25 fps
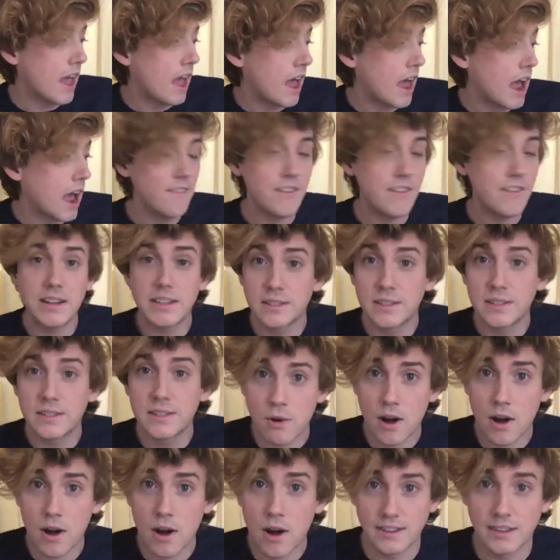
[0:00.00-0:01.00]
I've had some
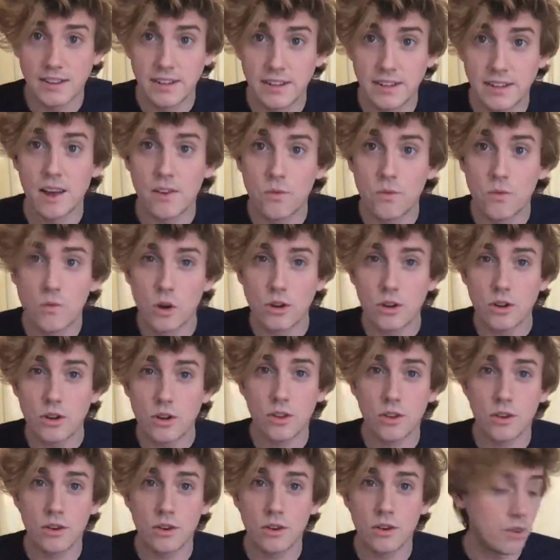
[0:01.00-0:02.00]
practice. I've worked
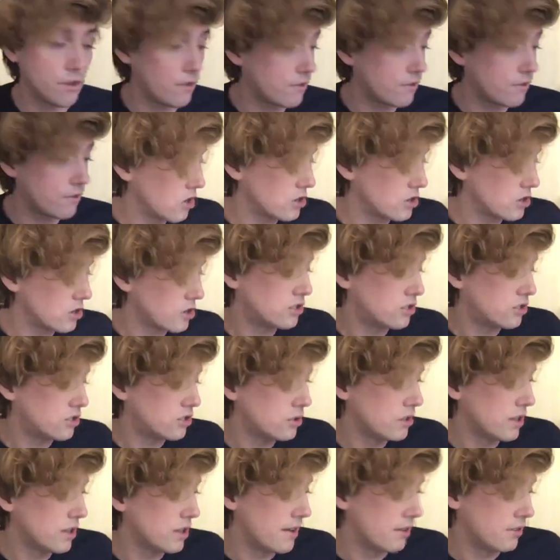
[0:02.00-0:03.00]
through the first
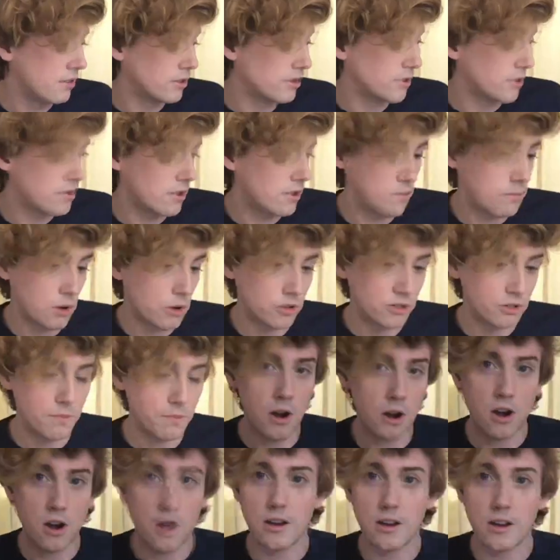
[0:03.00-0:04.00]
2 levels for the most
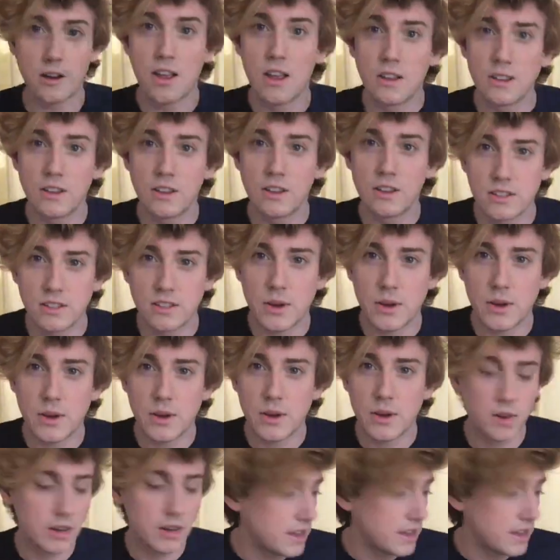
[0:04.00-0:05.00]
part, just so I can really